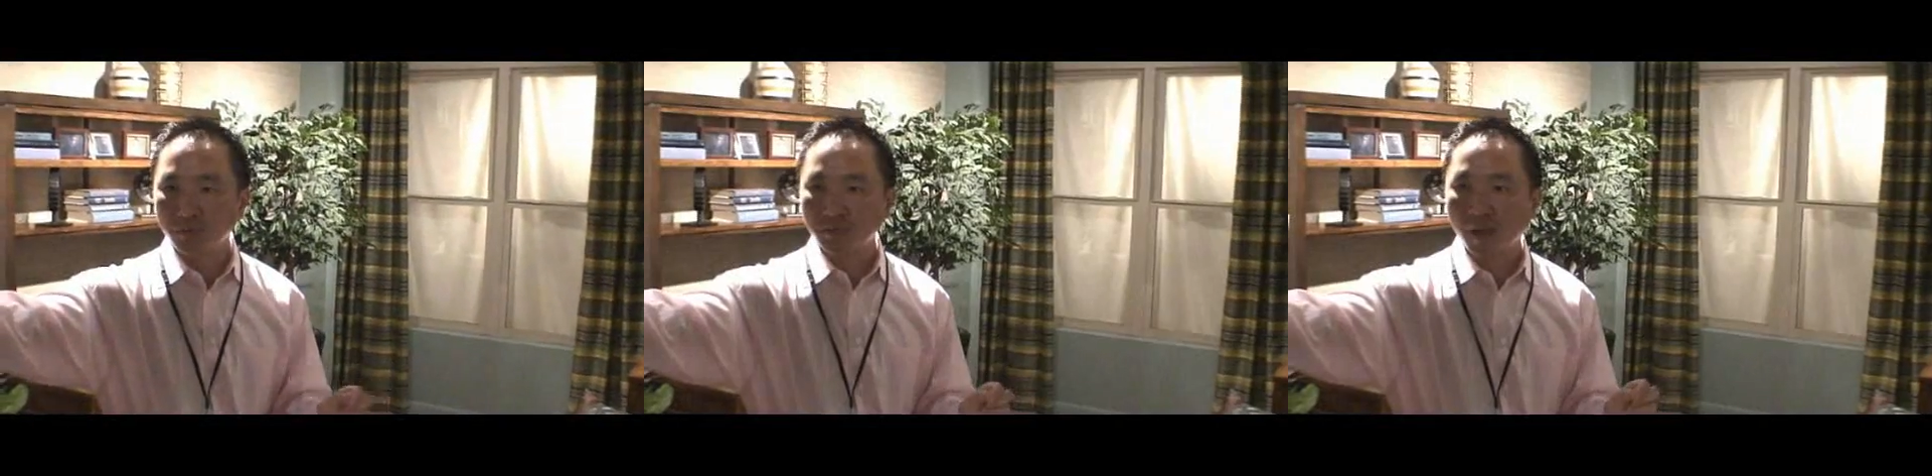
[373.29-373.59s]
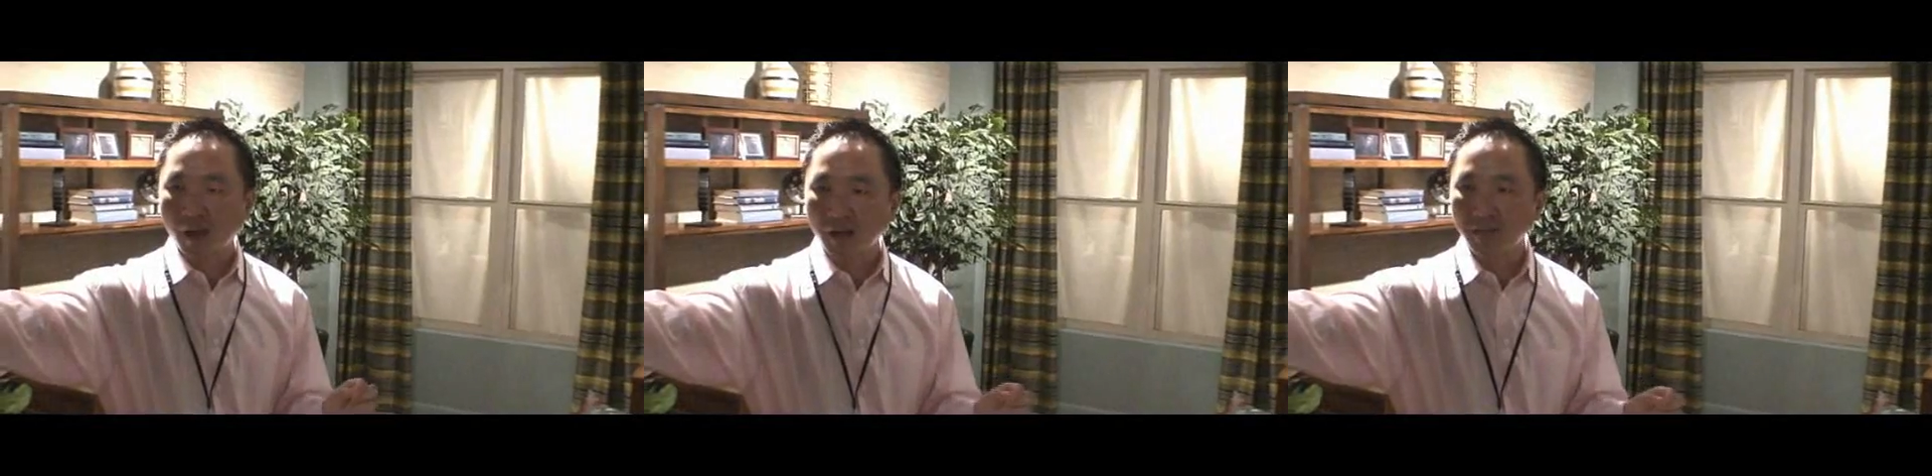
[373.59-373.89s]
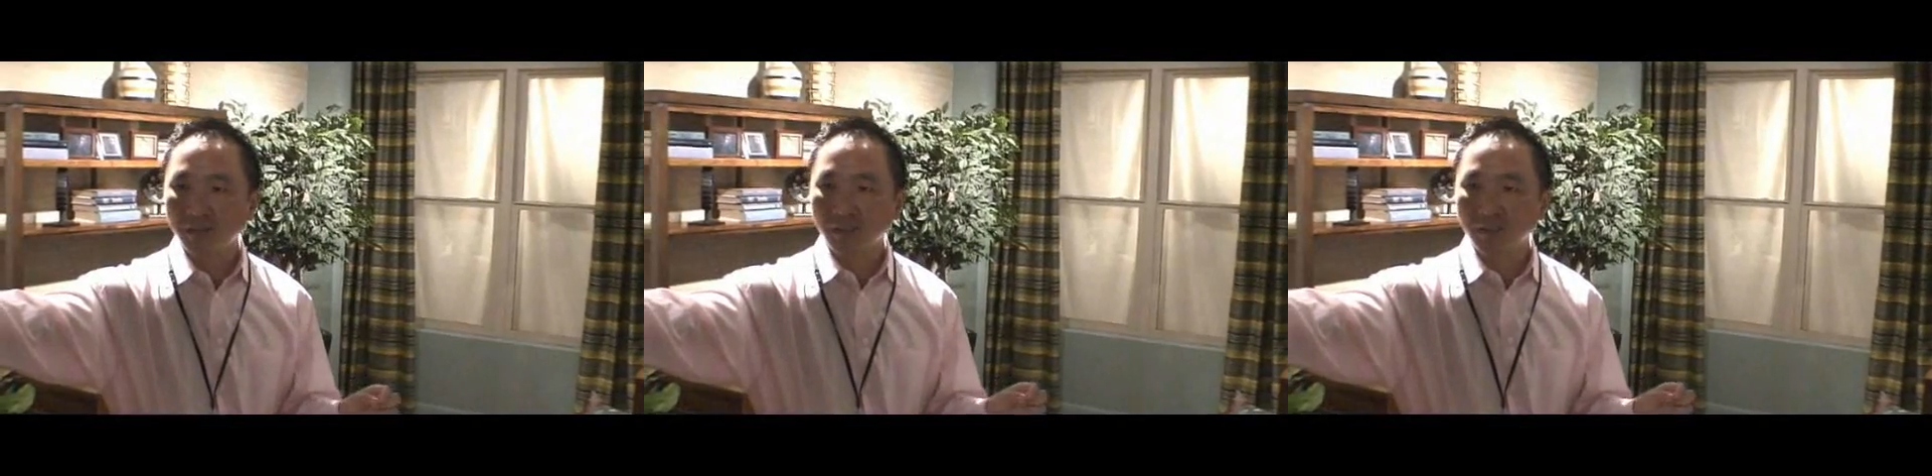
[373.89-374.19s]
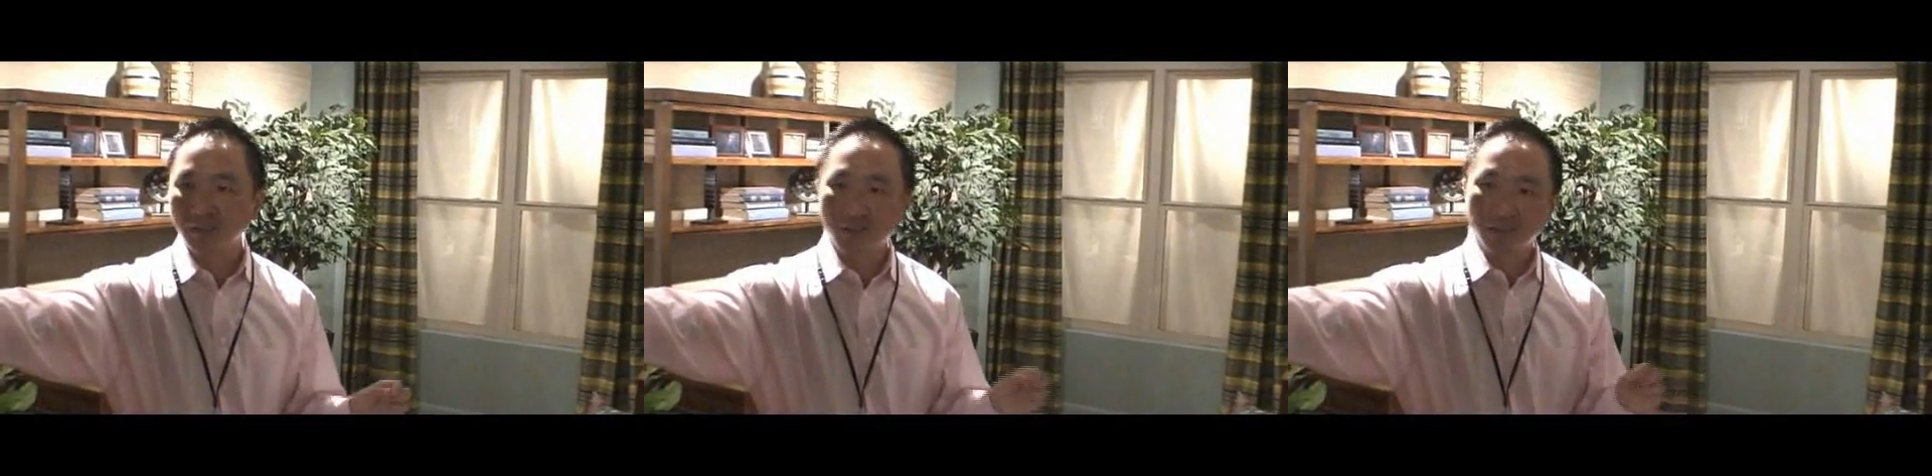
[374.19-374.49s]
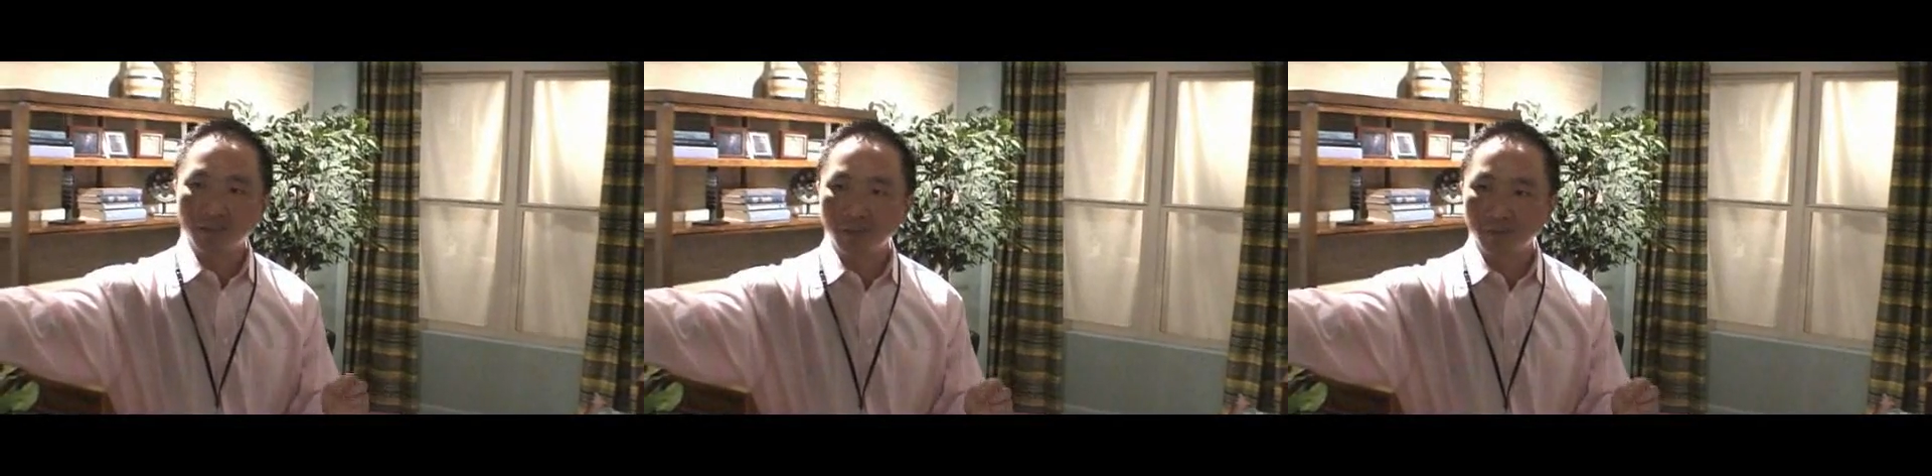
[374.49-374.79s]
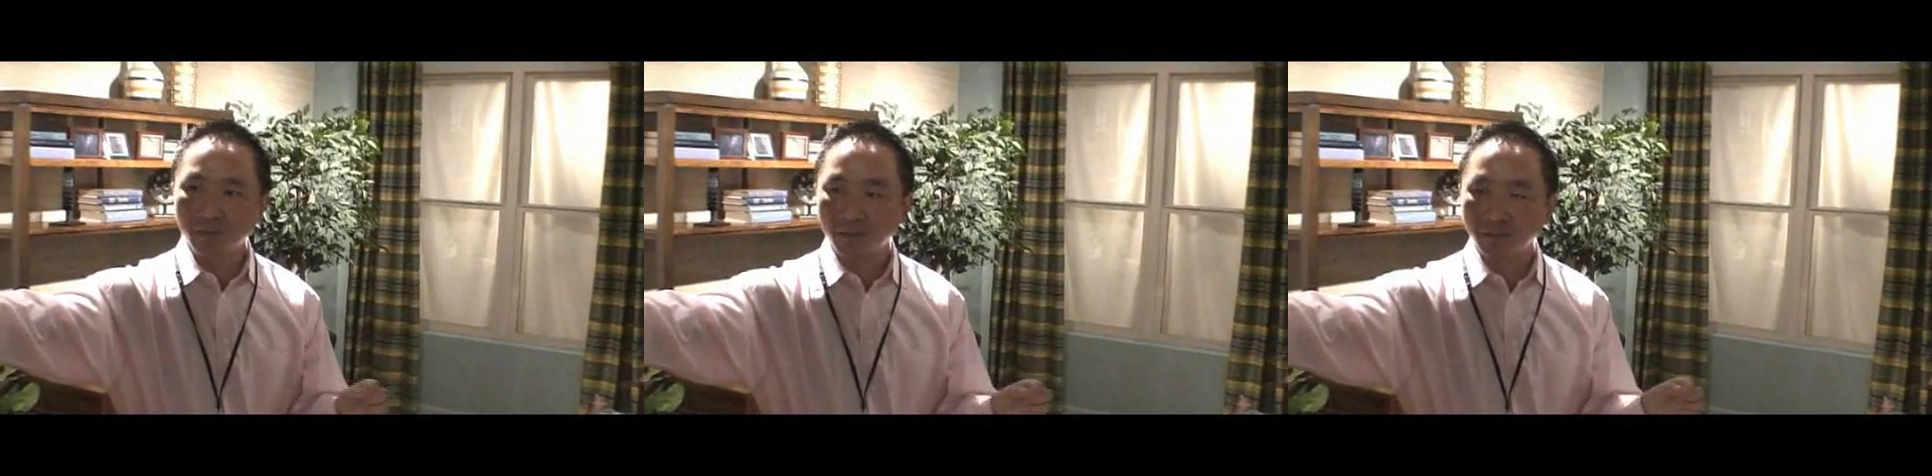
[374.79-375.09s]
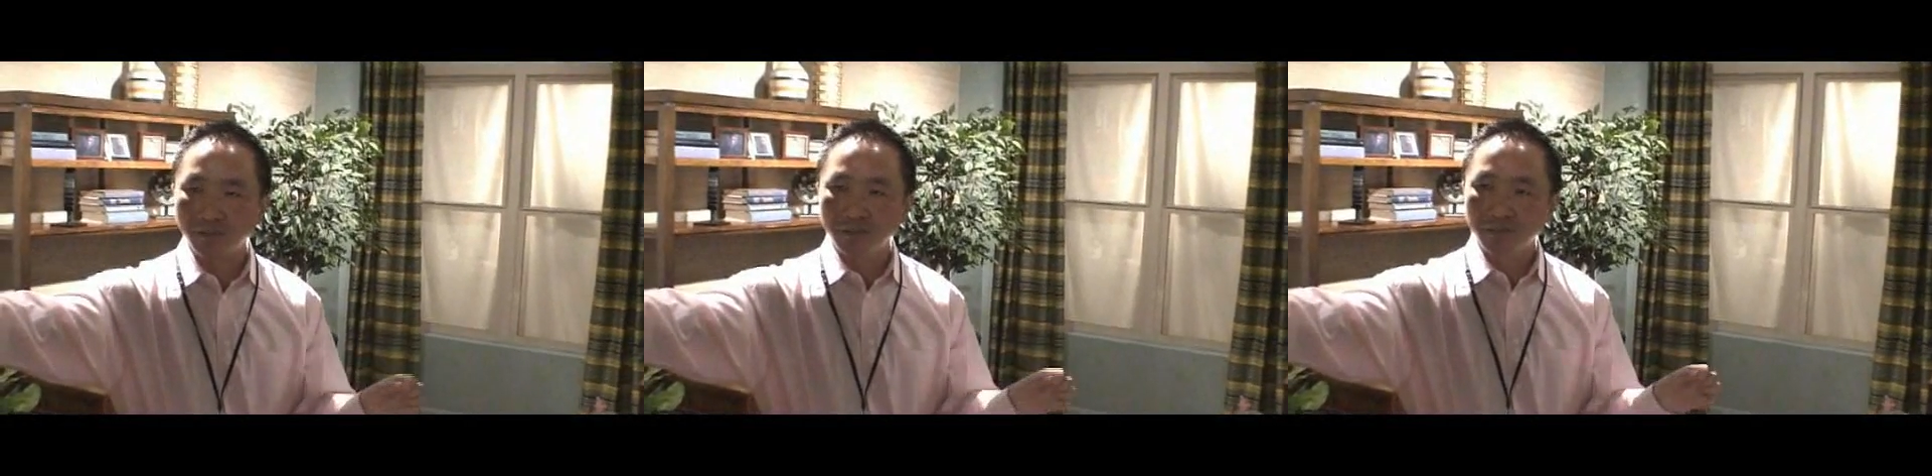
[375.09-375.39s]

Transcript: is higher than the other area like